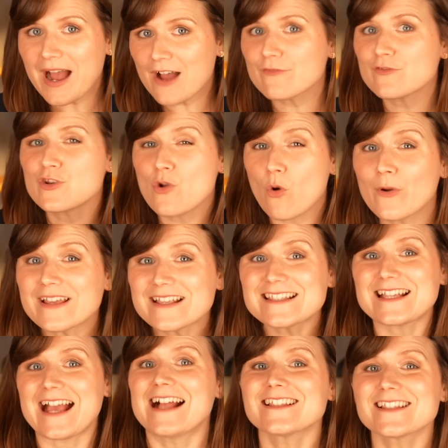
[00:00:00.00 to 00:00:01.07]
have
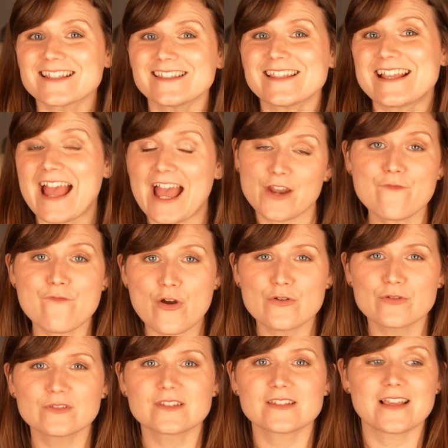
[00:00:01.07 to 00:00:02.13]
noise-cancelling
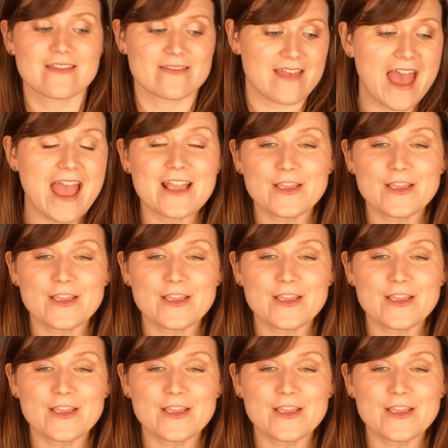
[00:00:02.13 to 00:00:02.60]
headphones, they're